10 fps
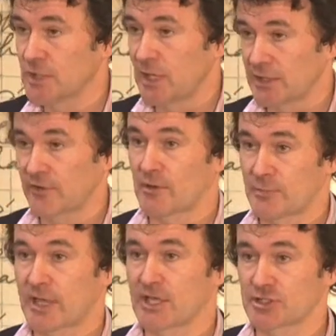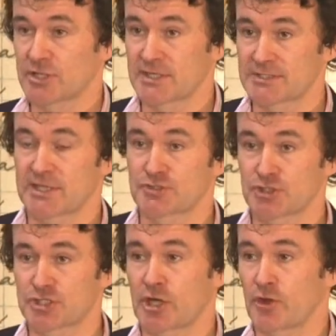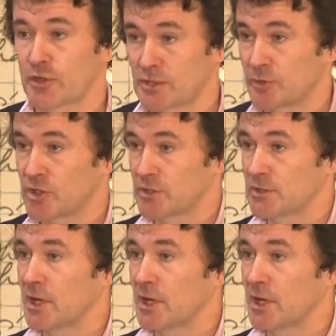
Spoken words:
and that obligation is that you share in the burden